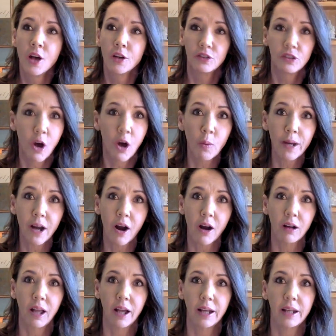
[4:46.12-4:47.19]
So we
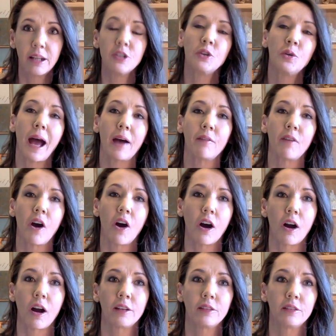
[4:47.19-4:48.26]
are lucky to have
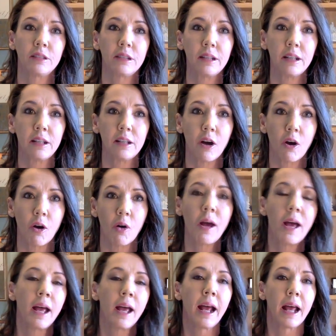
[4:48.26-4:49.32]
our CEO
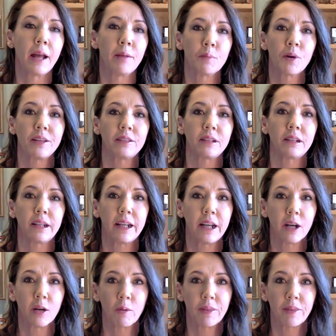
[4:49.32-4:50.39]
and president
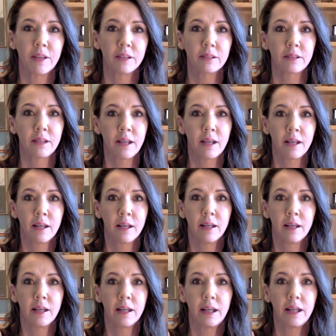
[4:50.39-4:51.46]
here with us.
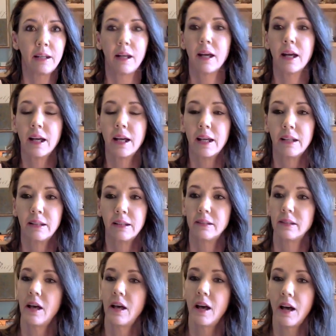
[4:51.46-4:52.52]
He is
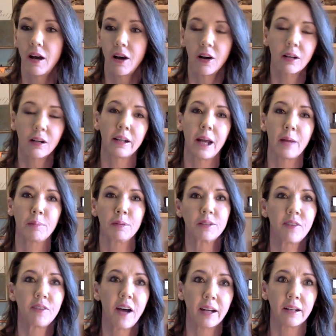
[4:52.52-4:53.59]
hardly able to
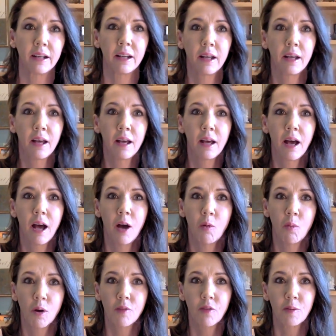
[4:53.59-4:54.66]
find a
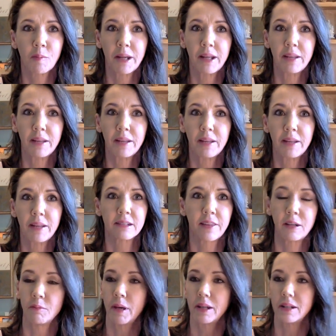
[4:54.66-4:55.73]
word for me
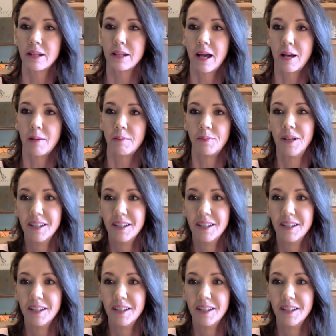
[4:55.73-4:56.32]
that's nothing but